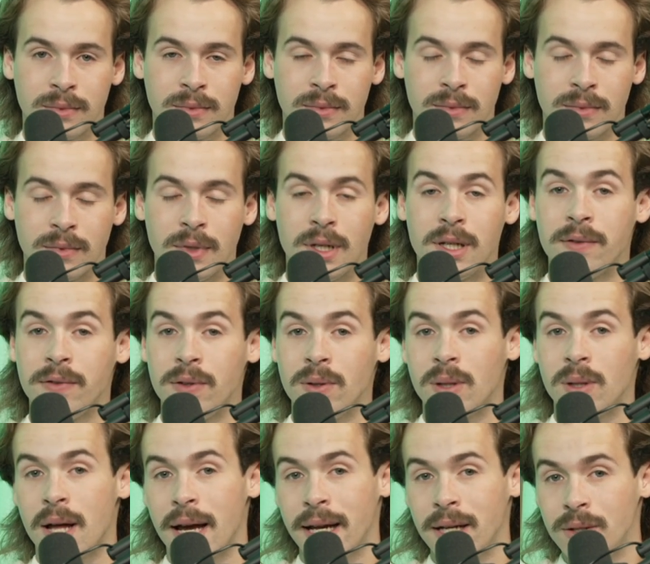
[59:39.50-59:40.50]
And if you'd
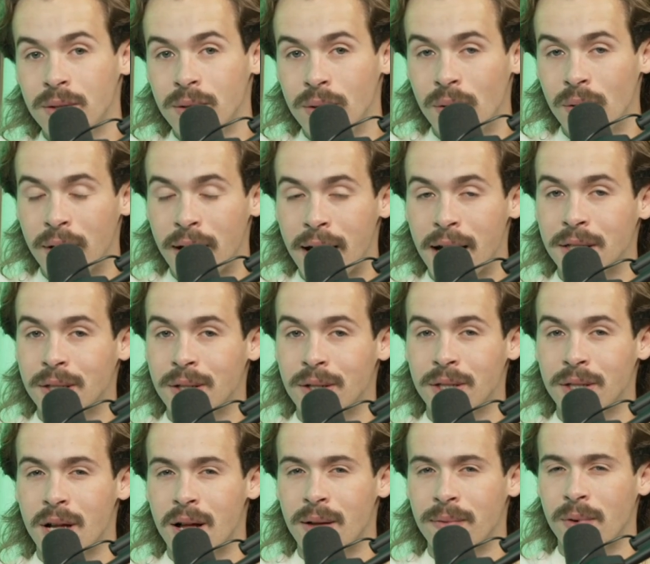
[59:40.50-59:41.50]
like to, you can ask
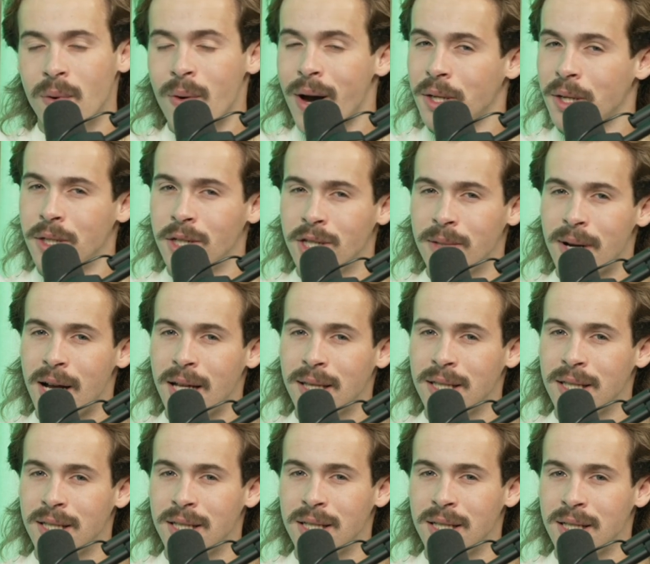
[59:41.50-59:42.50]
yourself questions about the
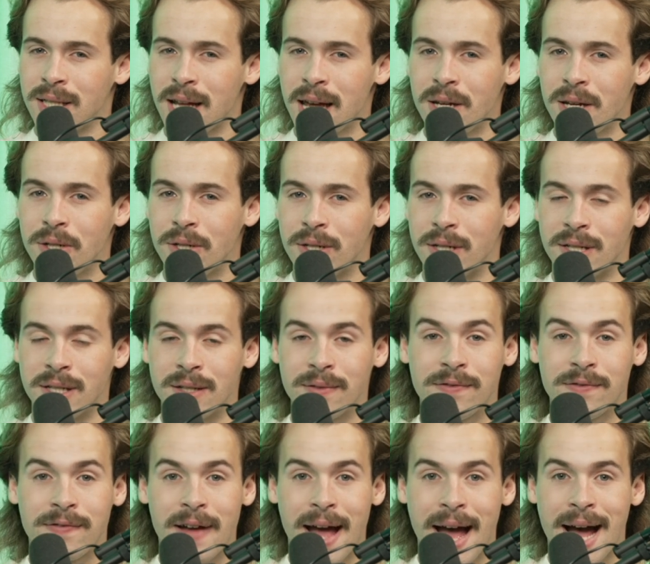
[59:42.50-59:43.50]
sensation. Is it
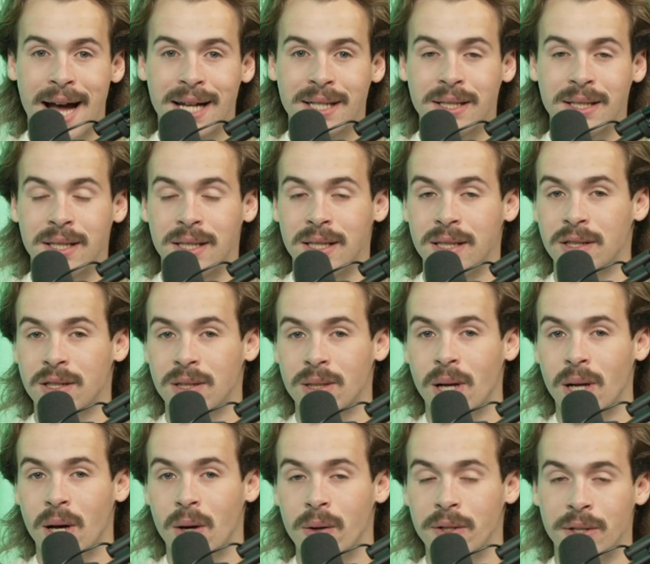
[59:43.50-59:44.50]
fast? Is it
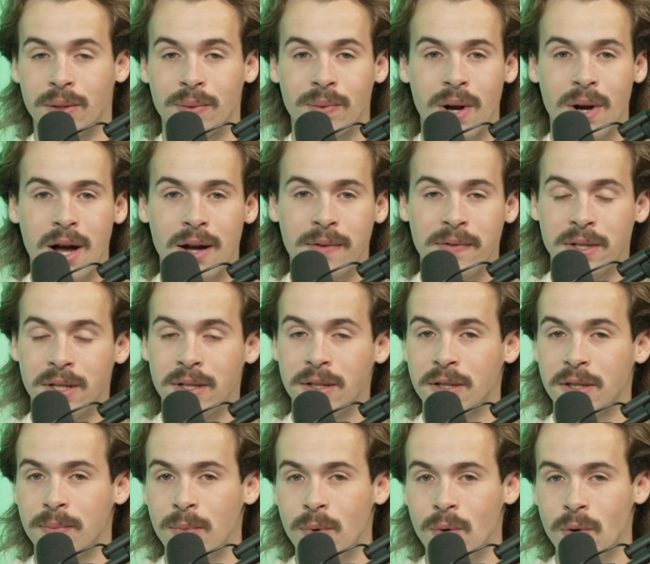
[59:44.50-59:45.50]
slow? Is it rough? Is it
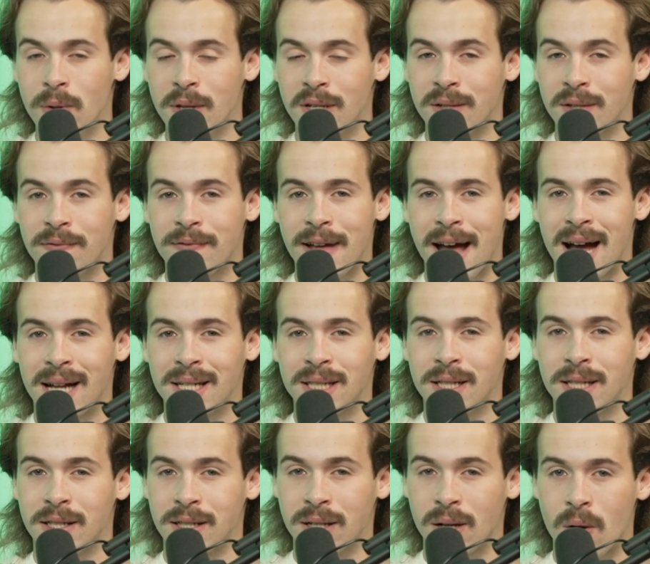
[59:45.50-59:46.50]
smooth? Is it fast?
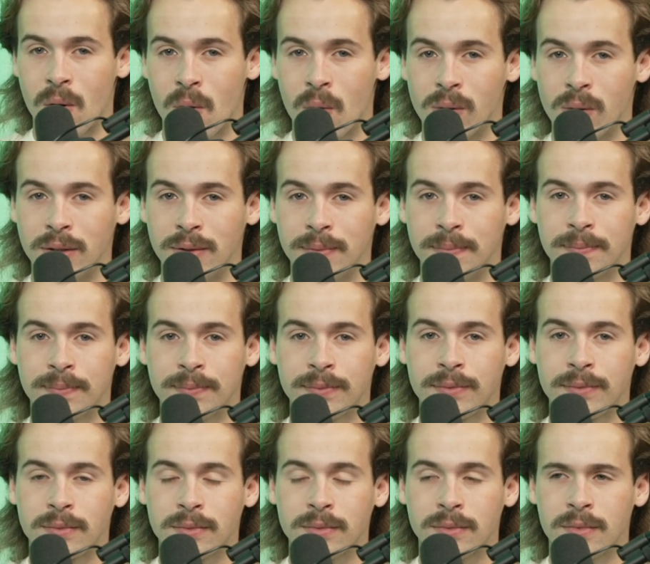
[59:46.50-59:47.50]
Is it cold?
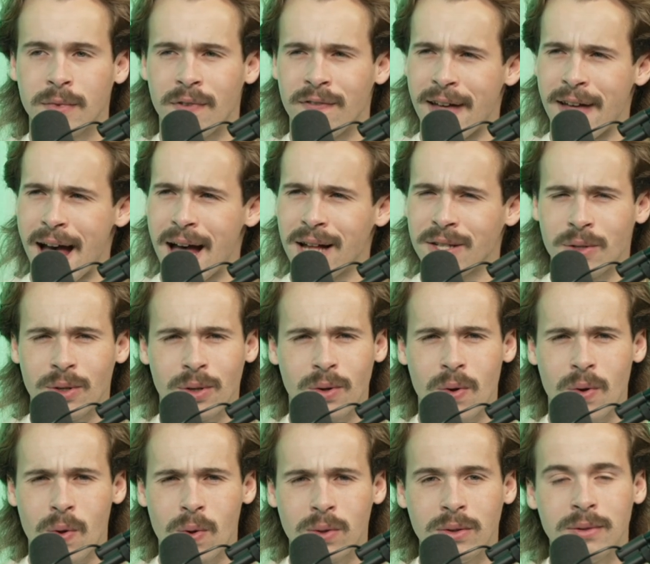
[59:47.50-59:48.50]
Fast or
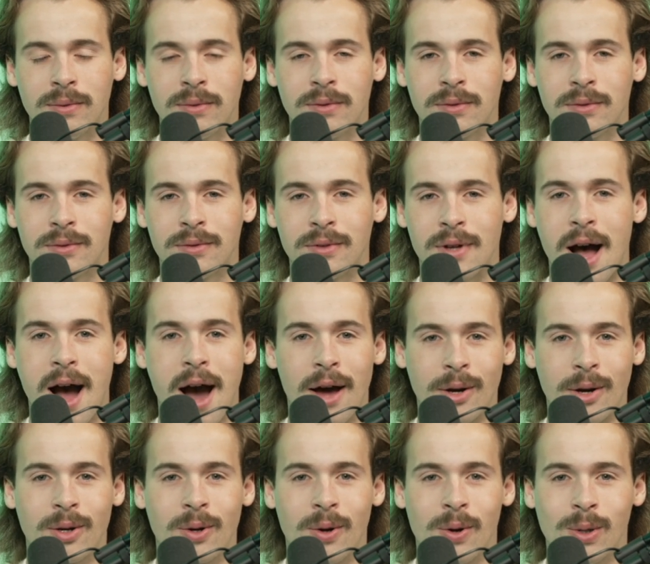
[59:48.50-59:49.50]
cold? Hot
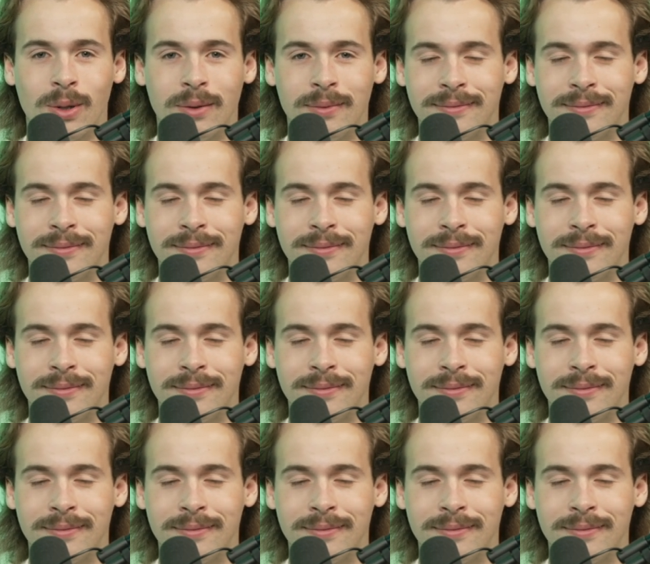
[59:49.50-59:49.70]
or cold?